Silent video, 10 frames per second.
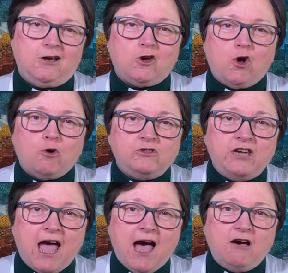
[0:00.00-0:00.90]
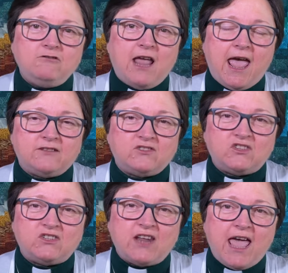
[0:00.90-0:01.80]
go down and
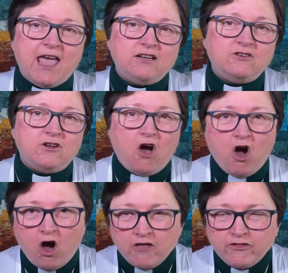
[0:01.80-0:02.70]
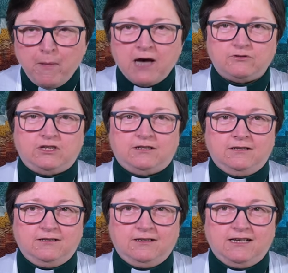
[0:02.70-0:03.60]
stand on the mountain
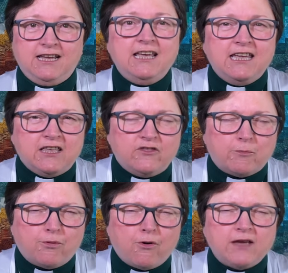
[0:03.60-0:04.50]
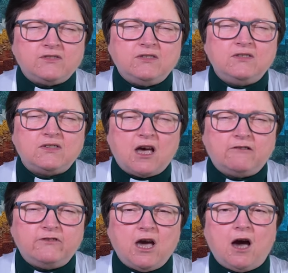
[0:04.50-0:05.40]
in the presence
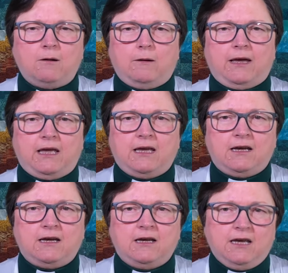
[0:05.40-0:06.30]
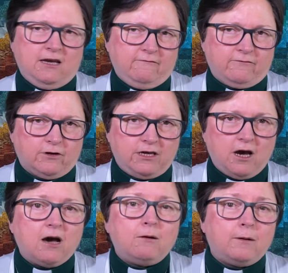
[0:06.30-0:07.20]
of Yahweh, for
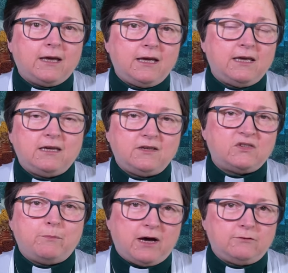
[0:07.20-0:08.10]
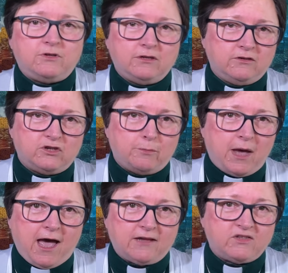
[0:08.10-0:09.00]
Yahweh is about to
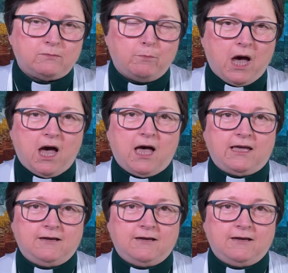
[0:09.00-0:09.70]
pass by.